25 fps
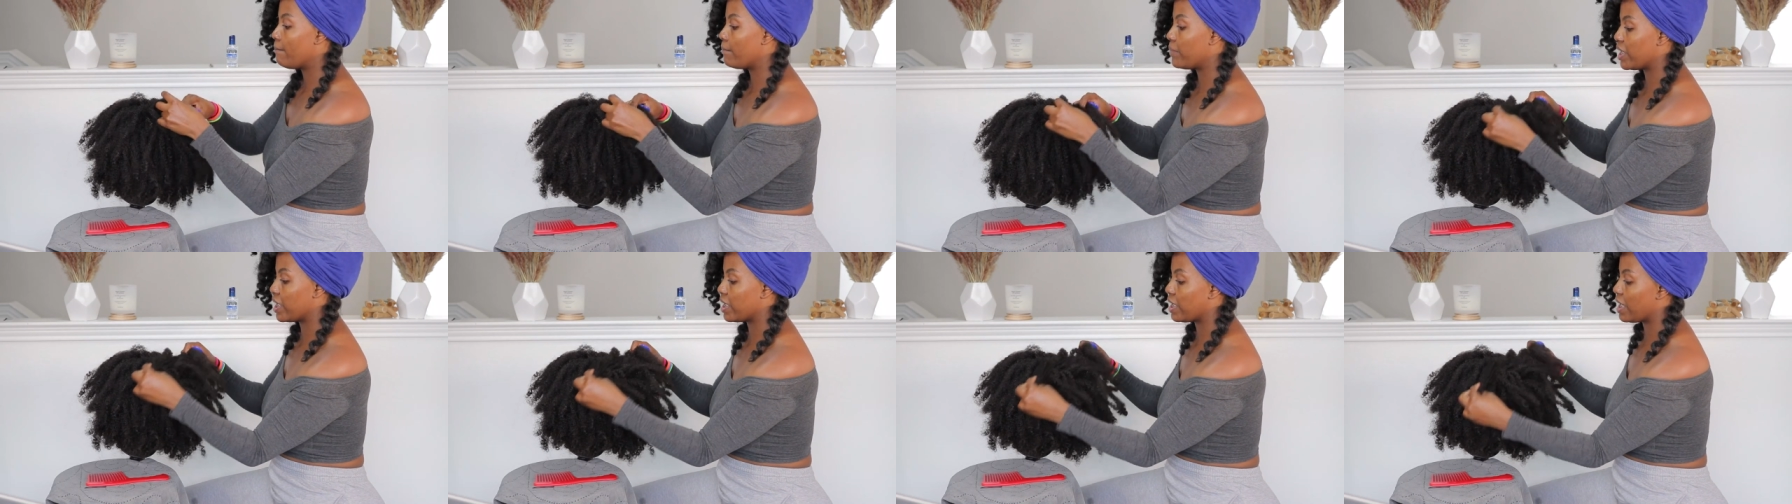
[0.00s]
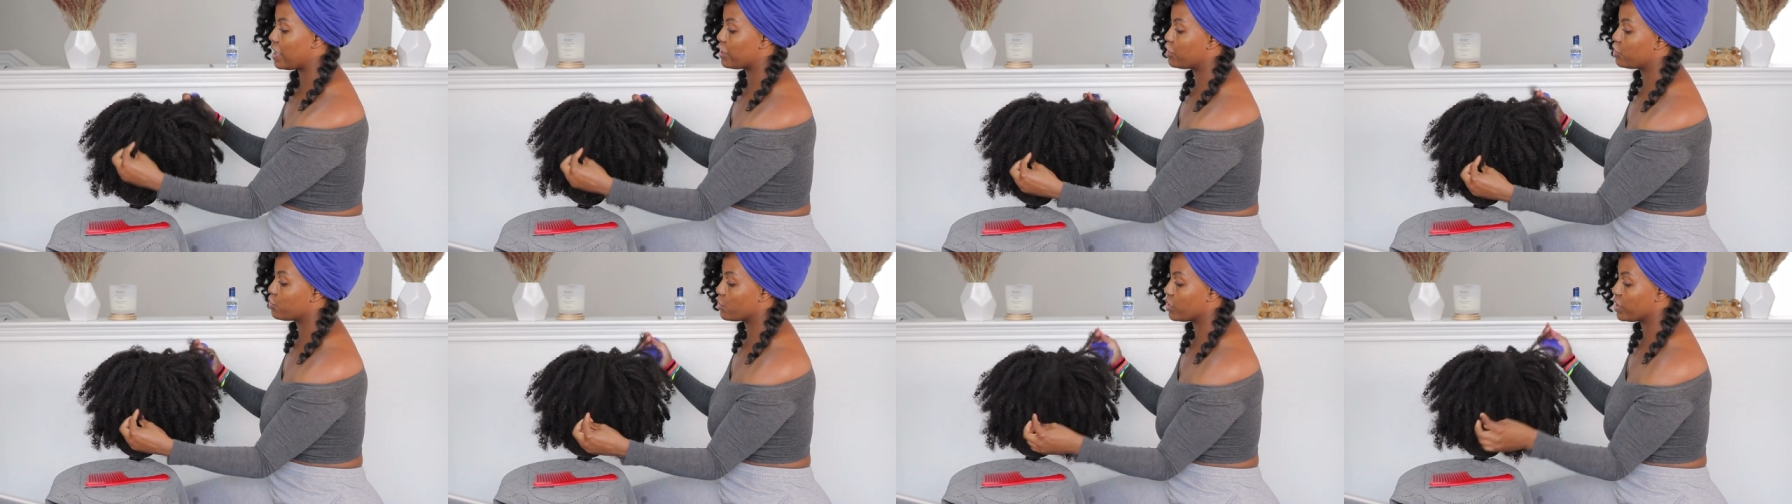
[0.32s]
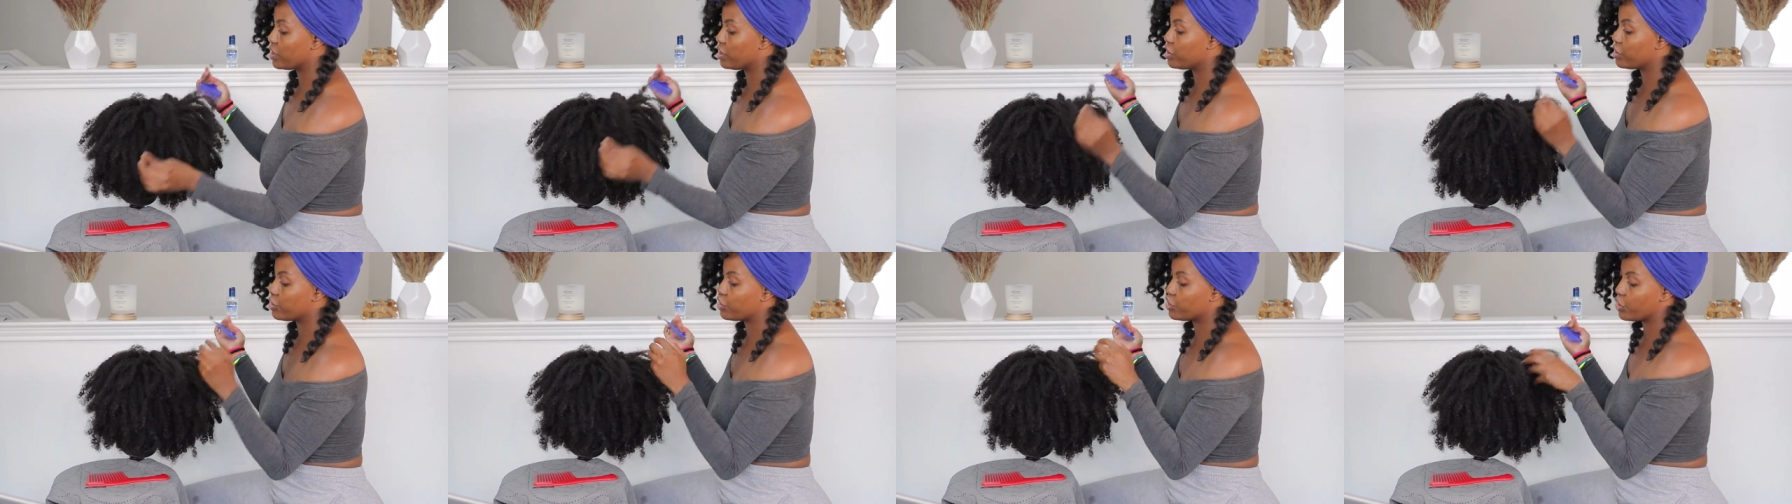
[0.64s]
But I just
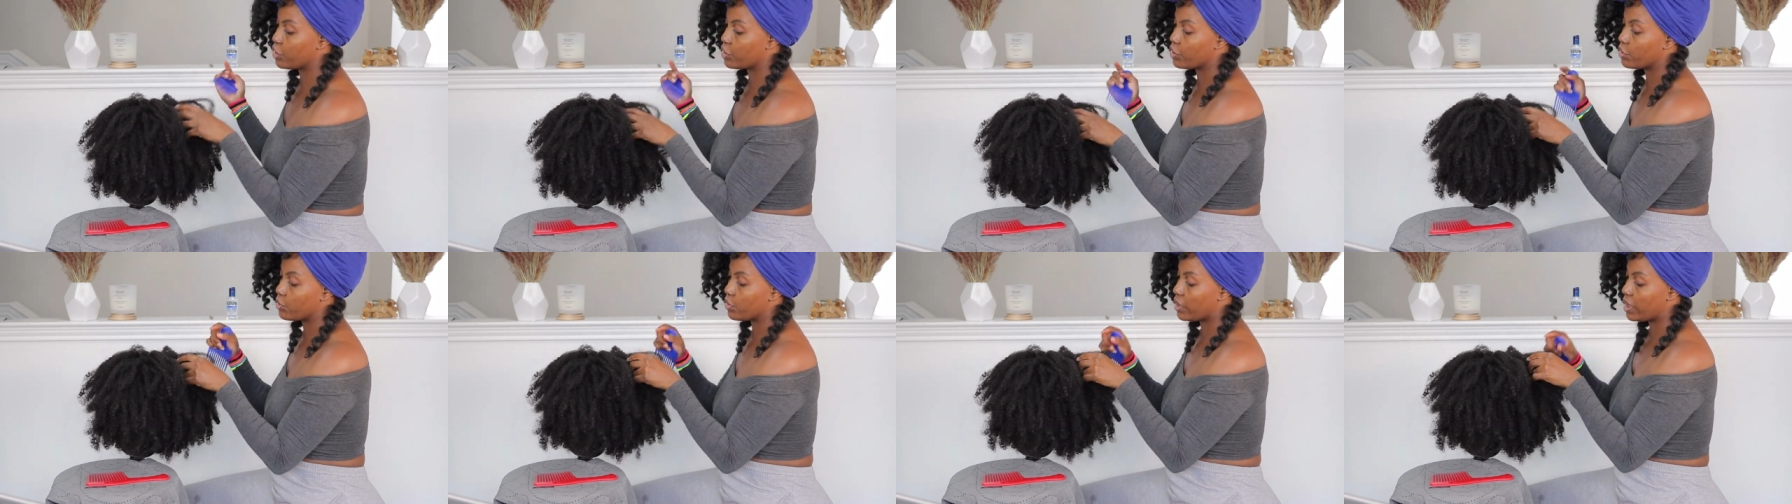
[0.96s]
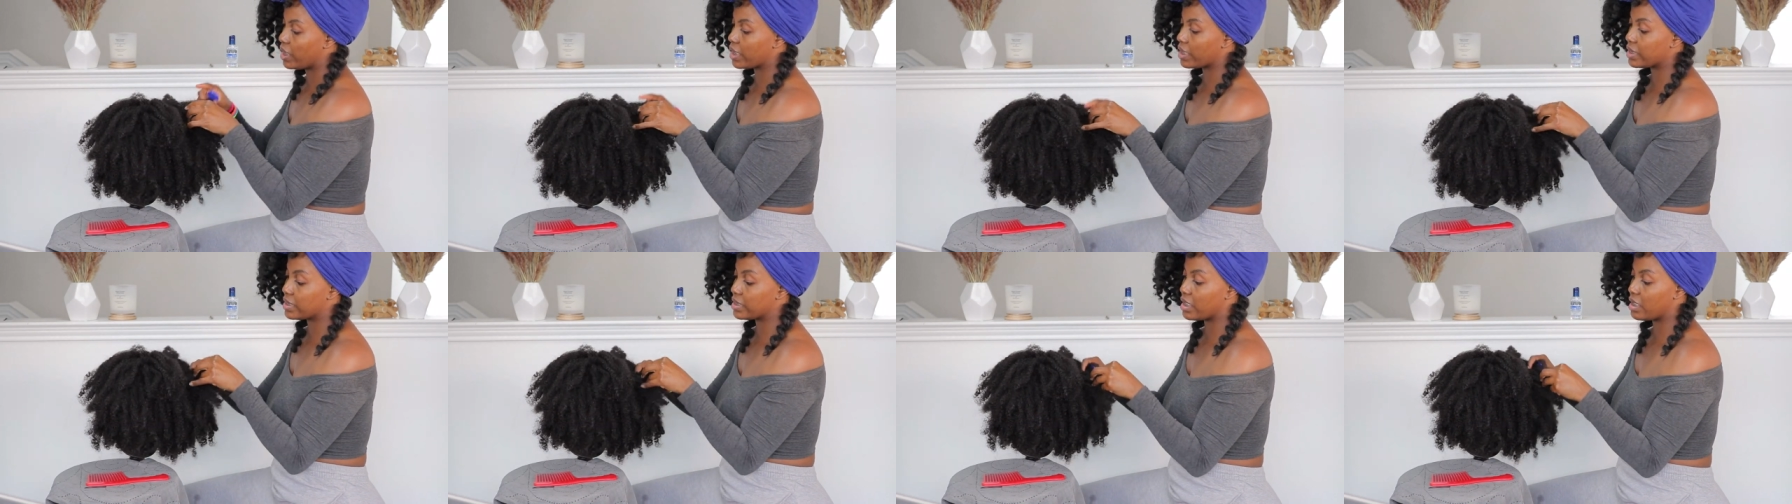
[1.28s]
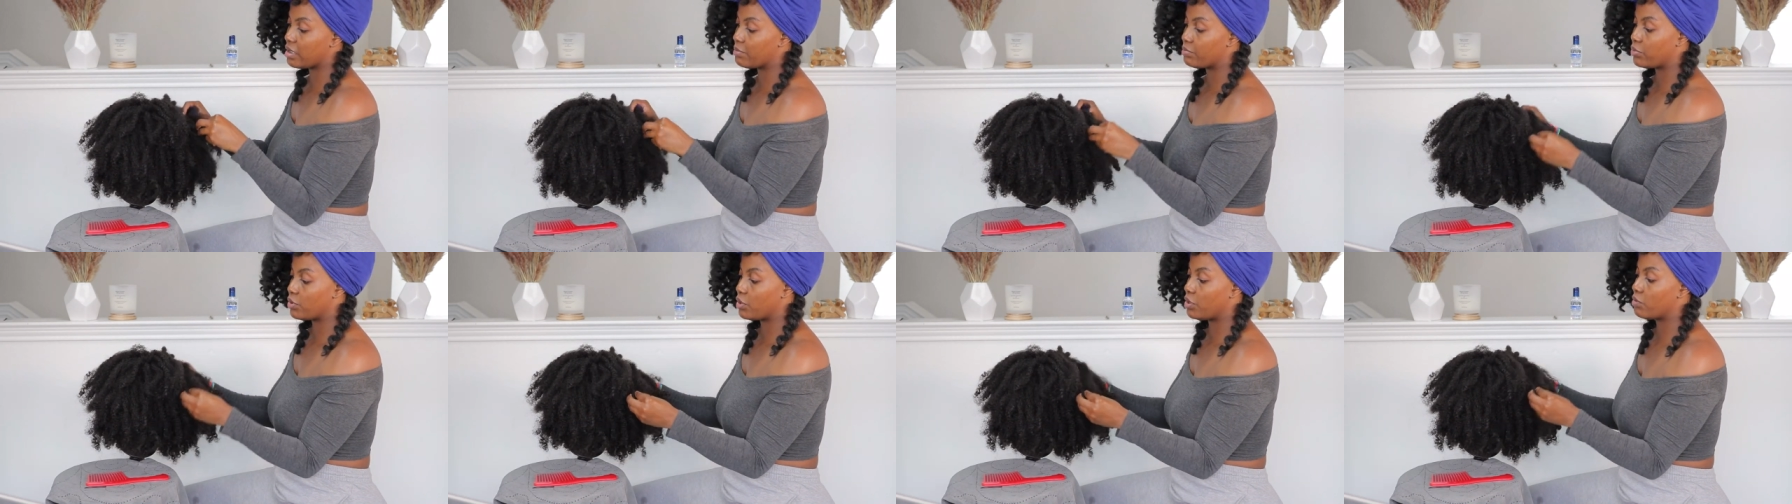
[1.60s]
wanted to show you an
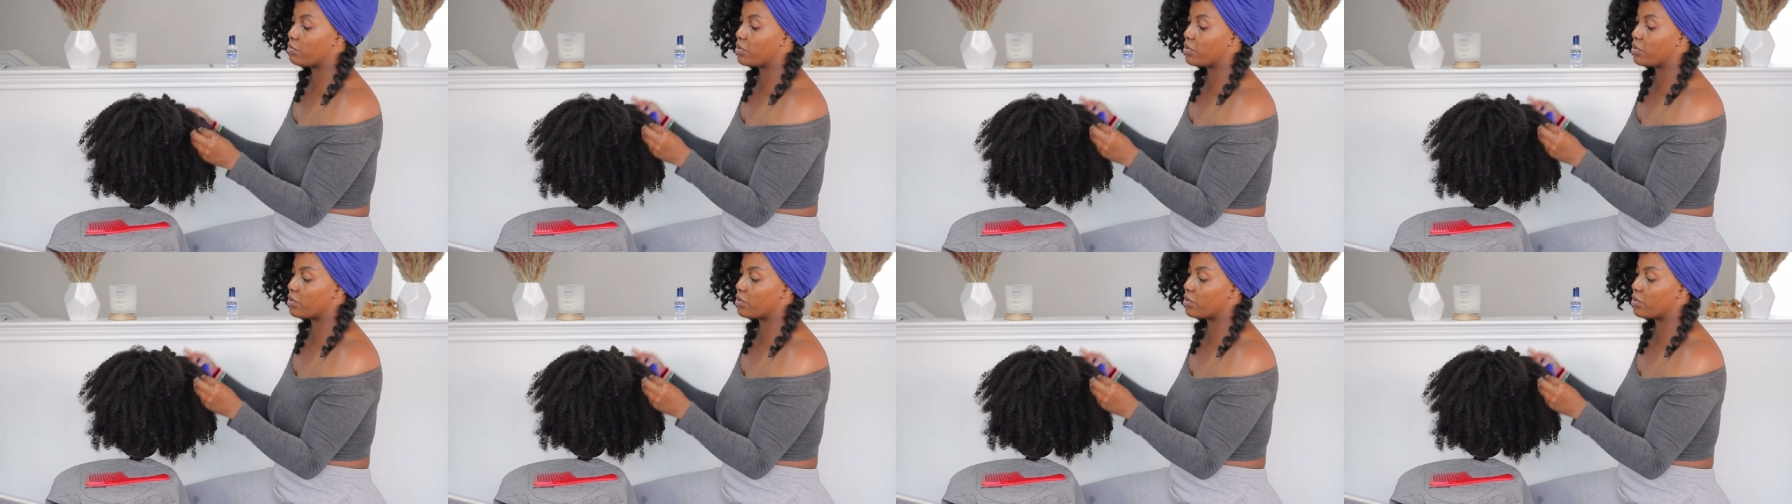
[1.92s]
example